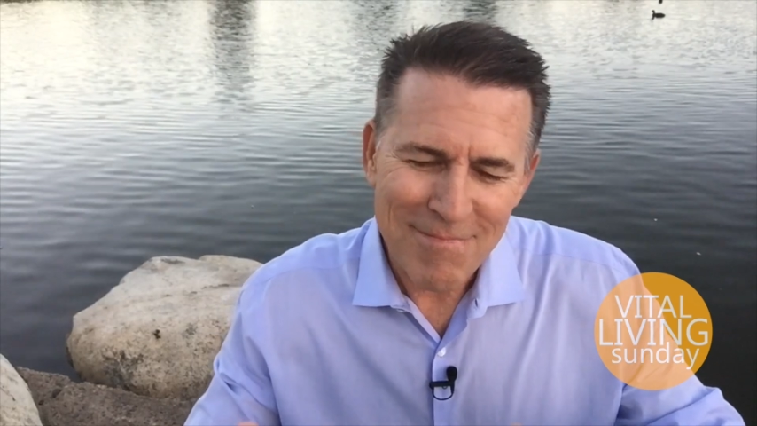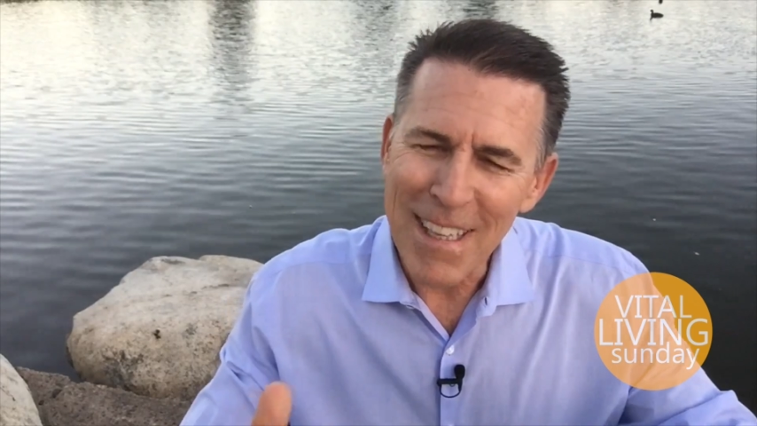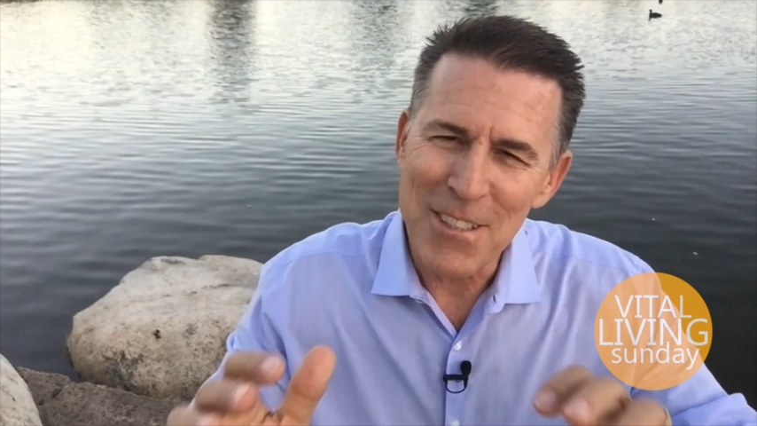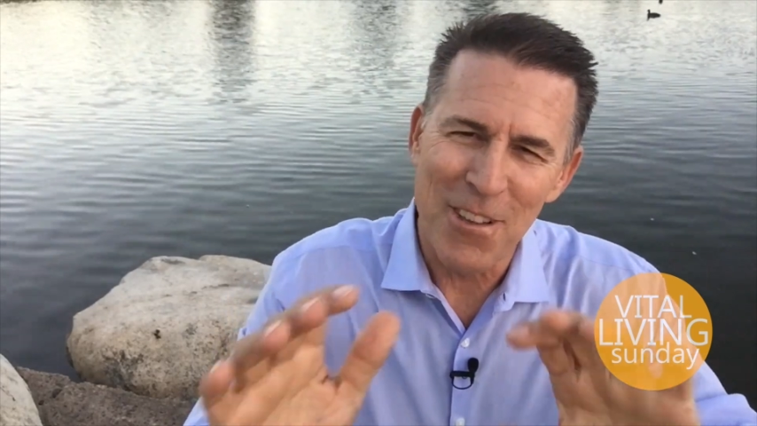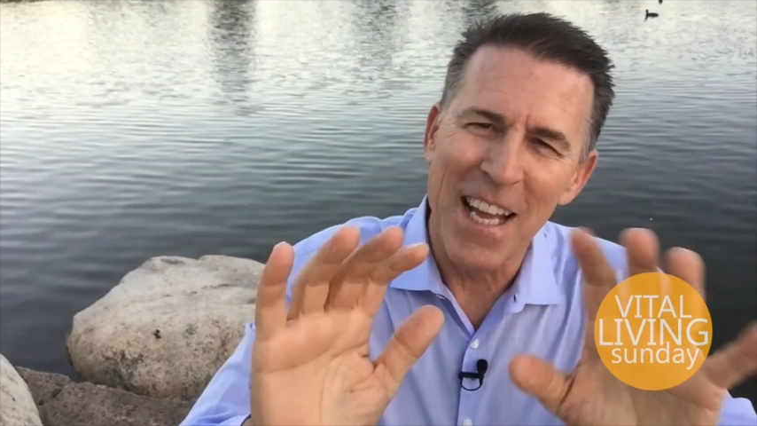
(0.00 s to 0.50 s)

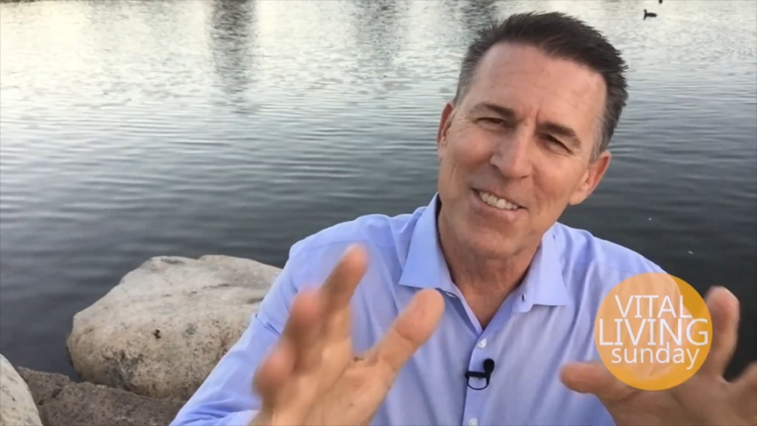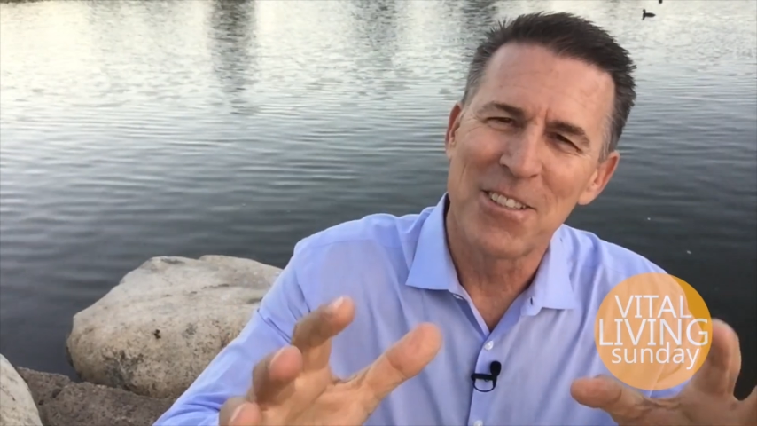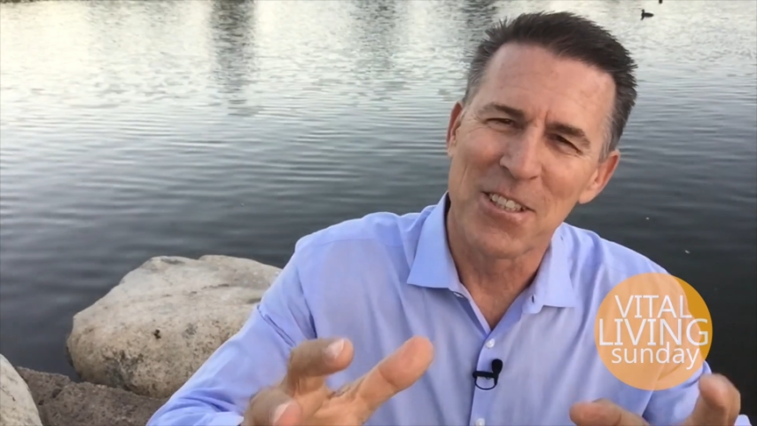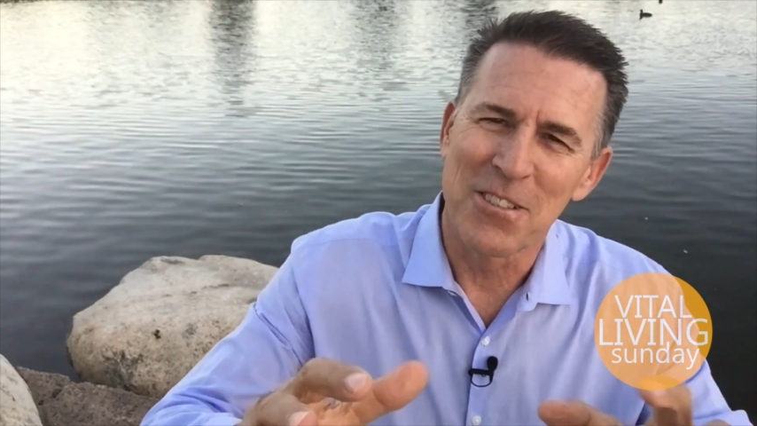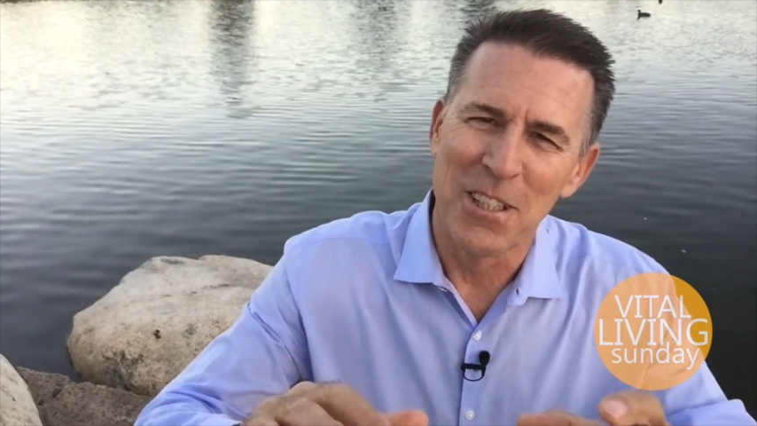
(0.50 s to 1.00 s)
so that's
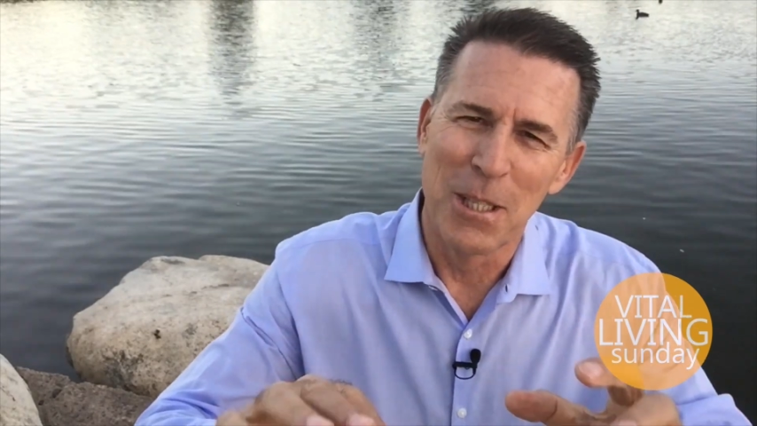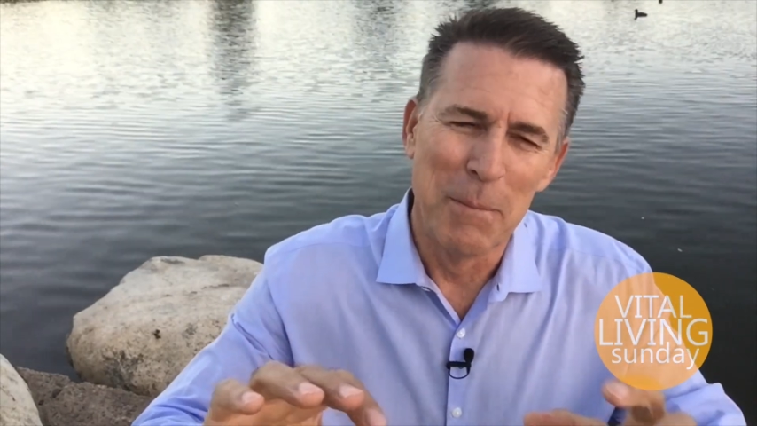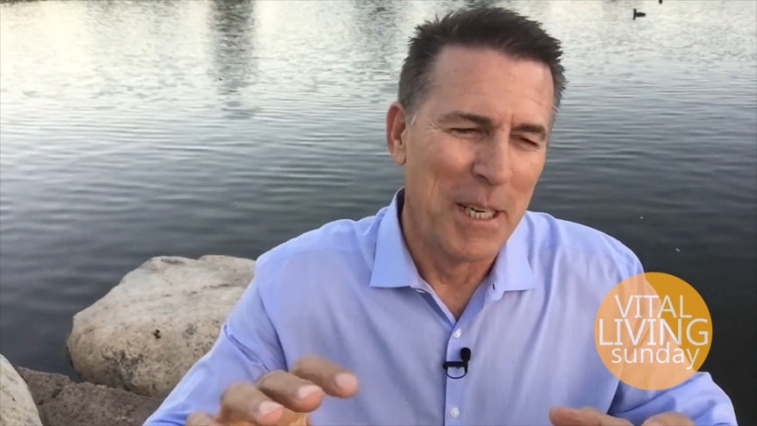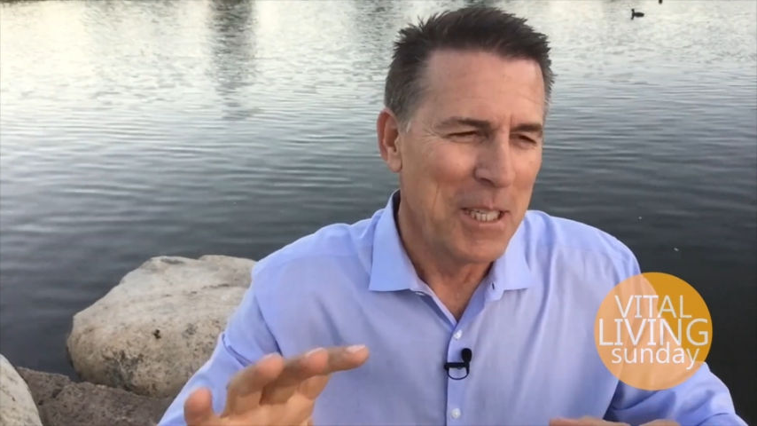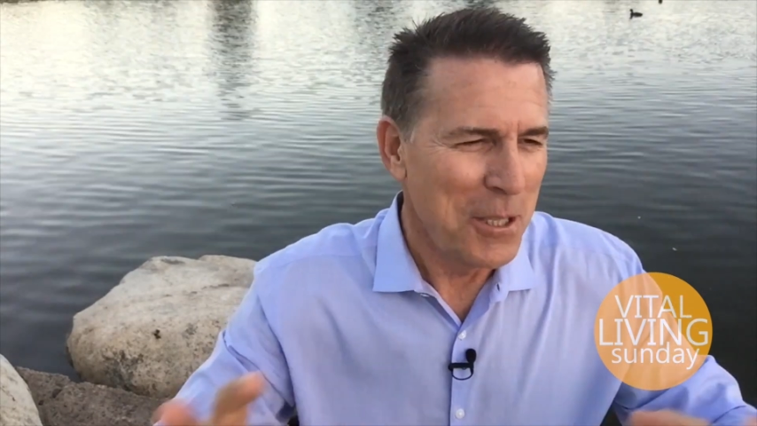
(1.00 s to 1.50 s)
just a little
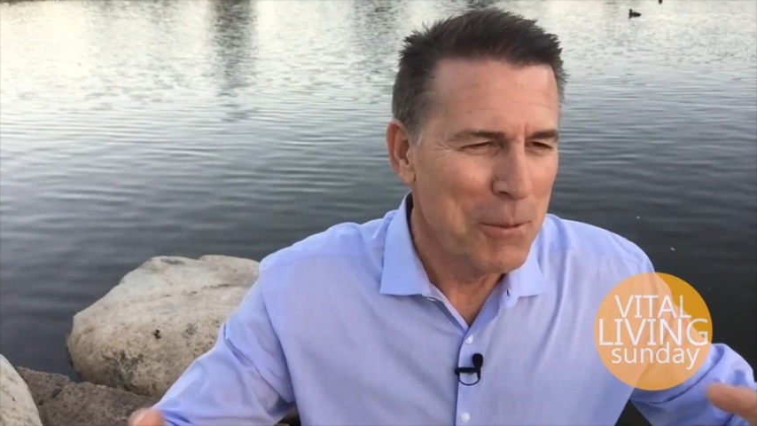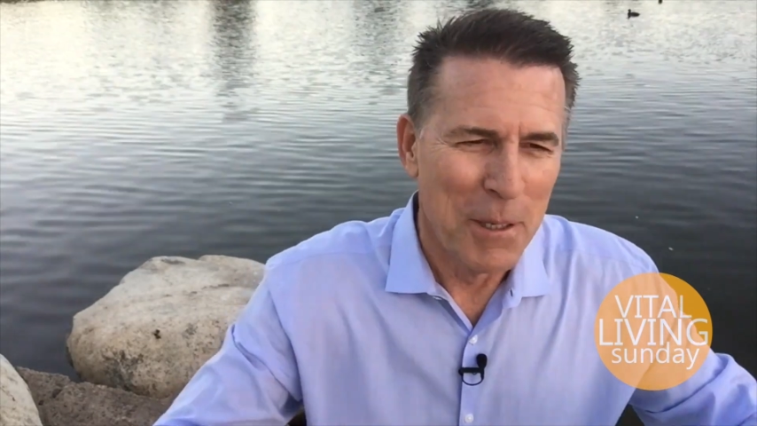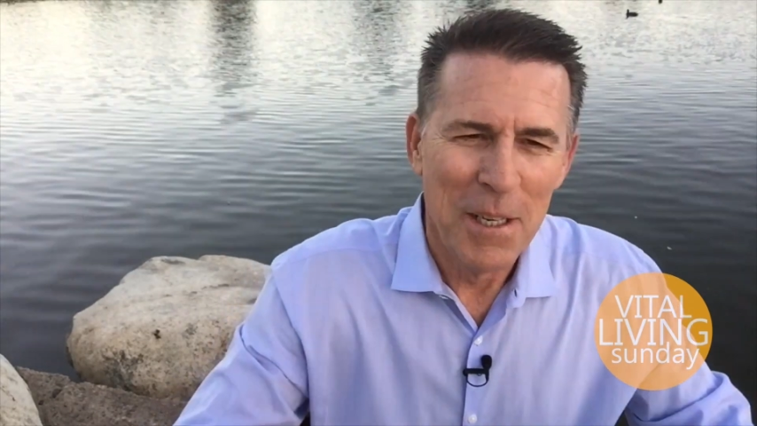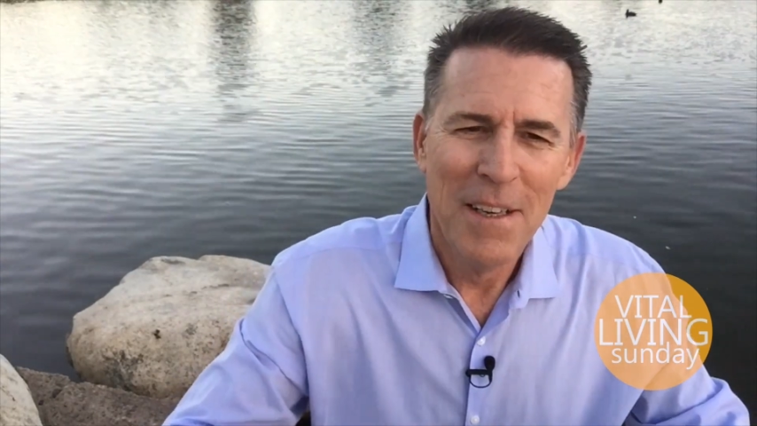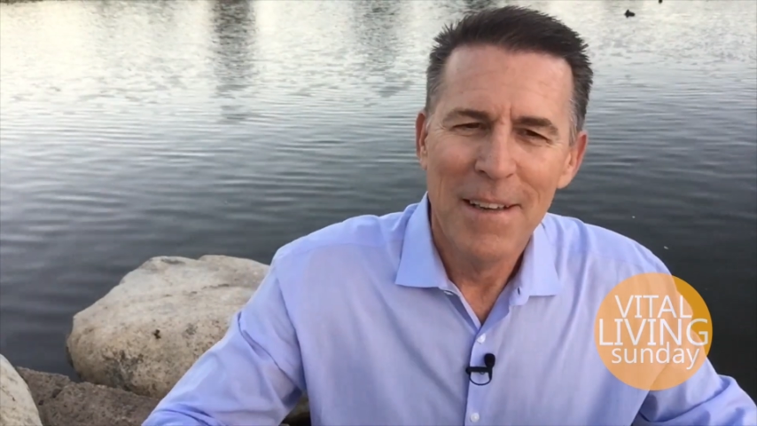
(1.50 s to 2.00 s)
bit of humor.